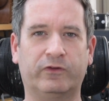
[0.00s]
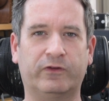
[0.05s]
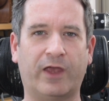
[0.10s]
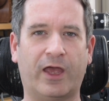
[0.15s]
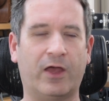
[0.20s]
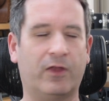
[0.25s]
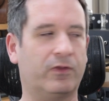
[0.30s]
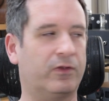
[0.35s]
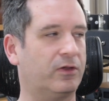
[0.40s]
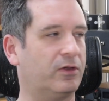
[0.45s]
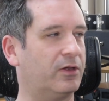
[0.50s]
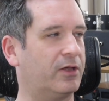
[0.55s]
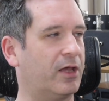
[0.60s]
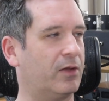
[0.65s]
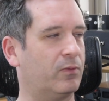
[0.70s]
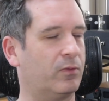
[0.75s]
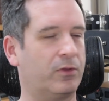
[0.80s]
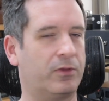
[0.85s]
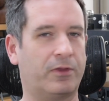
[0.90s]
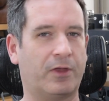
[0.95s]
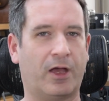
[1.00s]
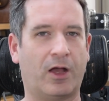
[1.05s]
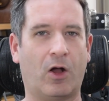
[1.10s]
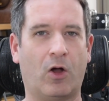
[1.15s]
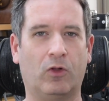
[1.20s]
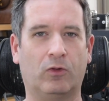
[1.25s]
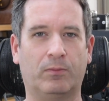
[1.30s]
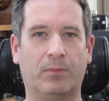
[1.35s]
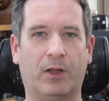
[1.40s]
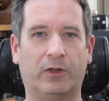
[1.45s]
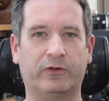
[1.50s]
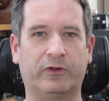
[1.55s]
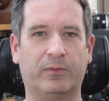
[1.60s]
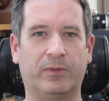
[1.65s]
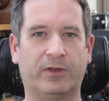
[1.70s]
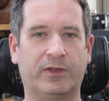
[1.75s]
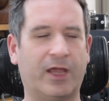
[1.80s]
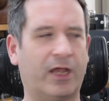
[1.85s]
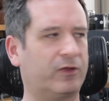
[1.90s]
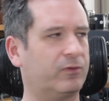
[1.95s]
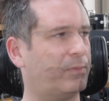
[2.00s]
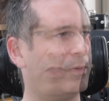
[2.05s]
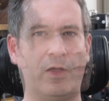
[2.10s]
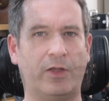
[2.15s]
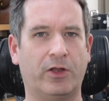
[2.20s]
sound that you get with old multi-bit DACs.